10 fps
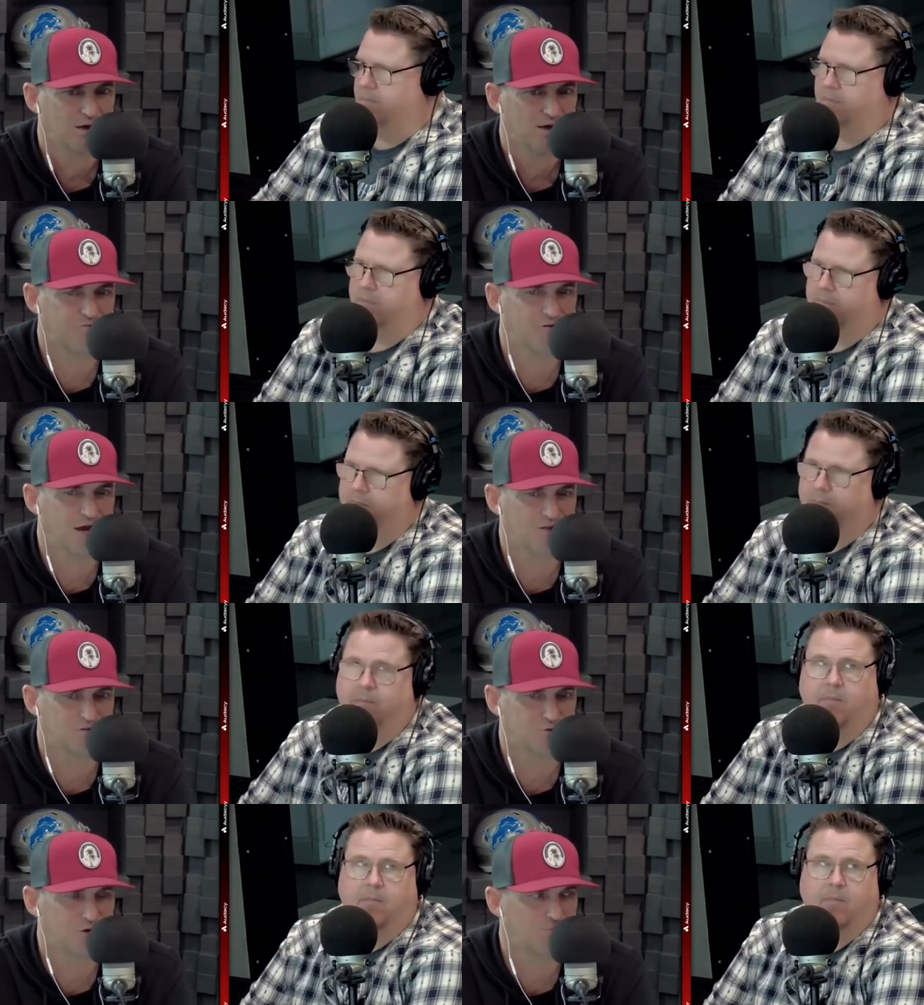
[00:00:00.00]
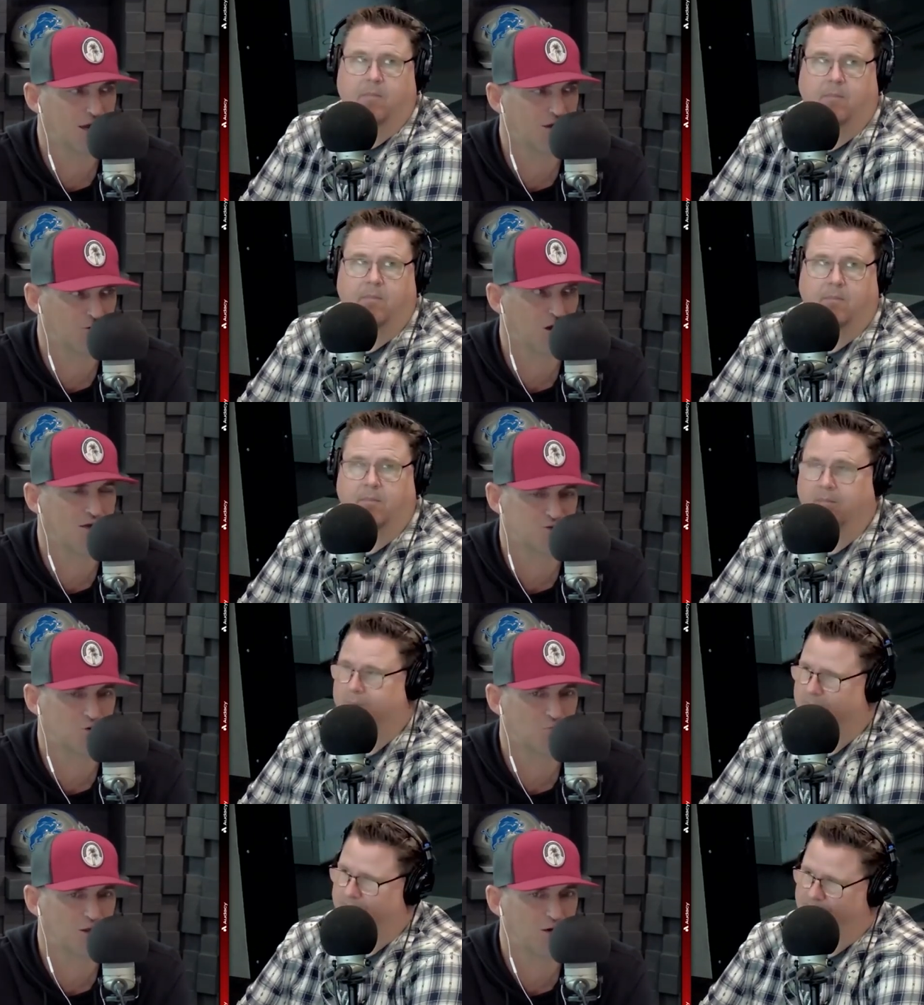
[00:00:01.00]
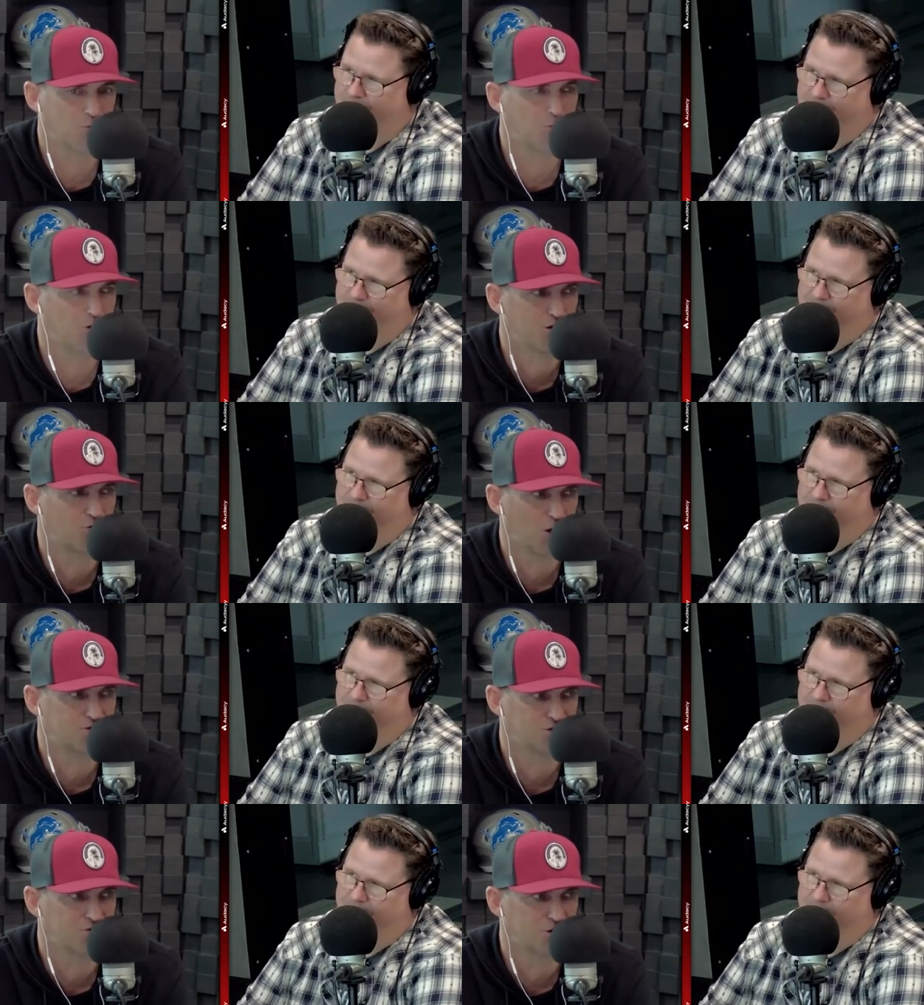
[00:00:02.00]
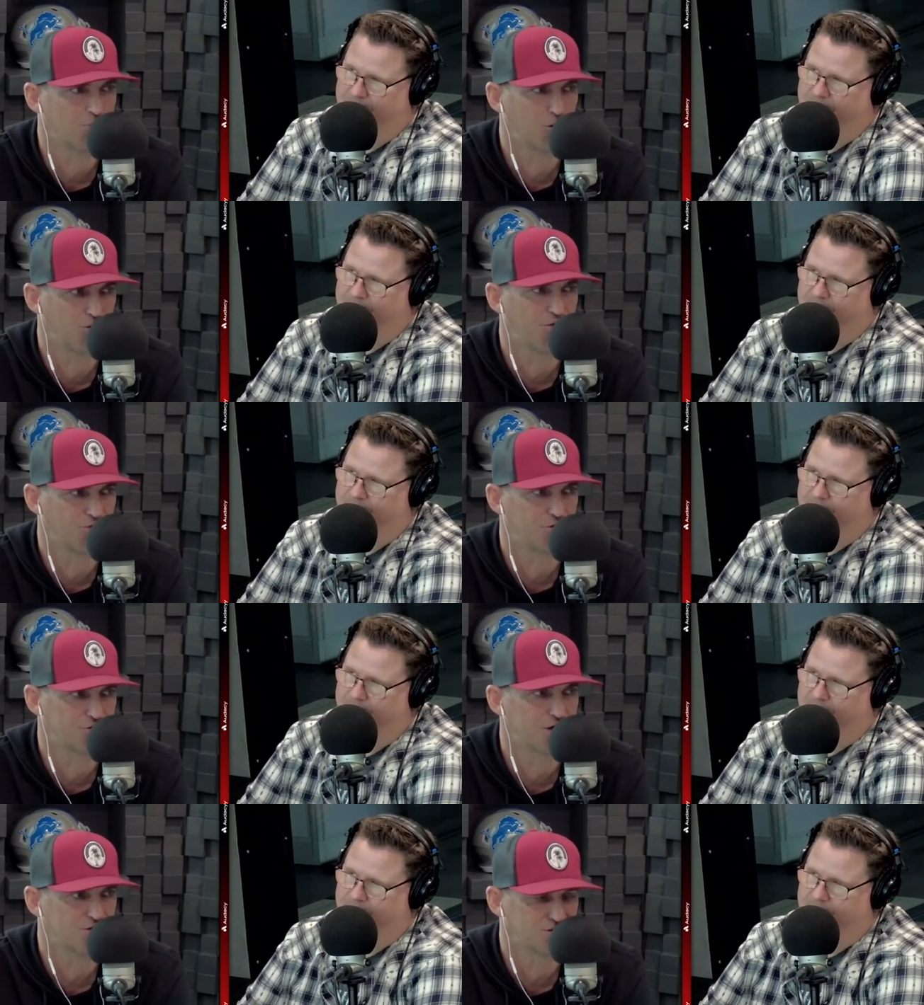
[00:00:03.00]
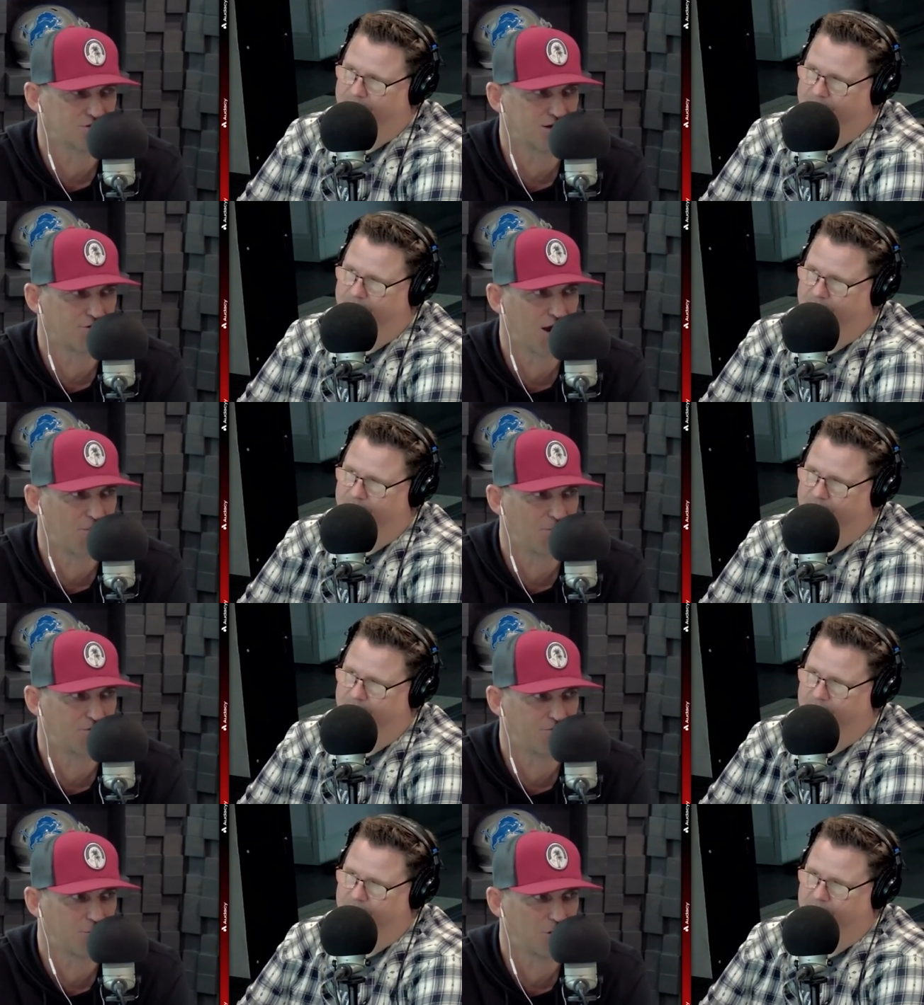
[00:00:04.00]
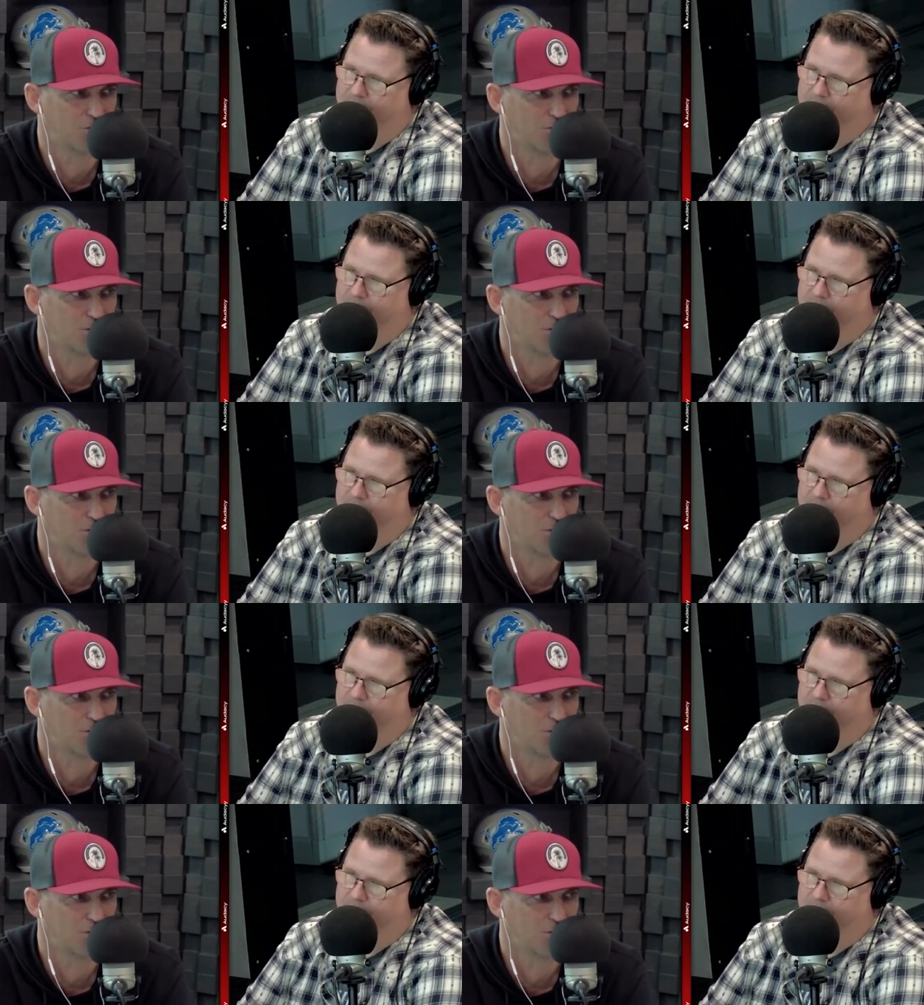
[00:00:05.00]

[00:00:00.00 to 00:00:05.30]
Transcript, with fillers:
Speaker 1: and the Lions and Green Bay, Lions and Green Bay will play twice this year, both on Thursdays. Has that ever happened before?